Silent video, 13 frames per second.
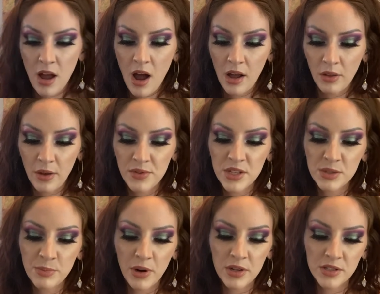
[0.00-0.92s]
I love this
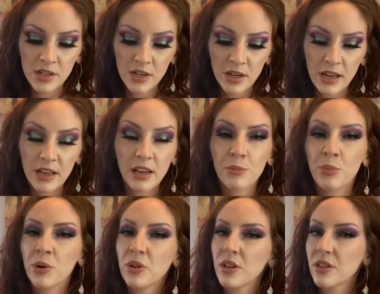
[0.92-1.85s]
bronzer. It can
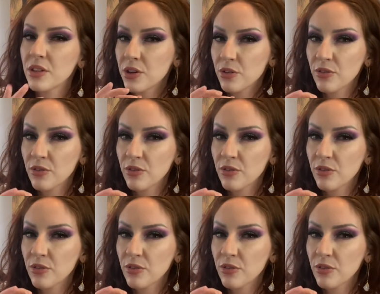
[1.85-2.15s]
pull a little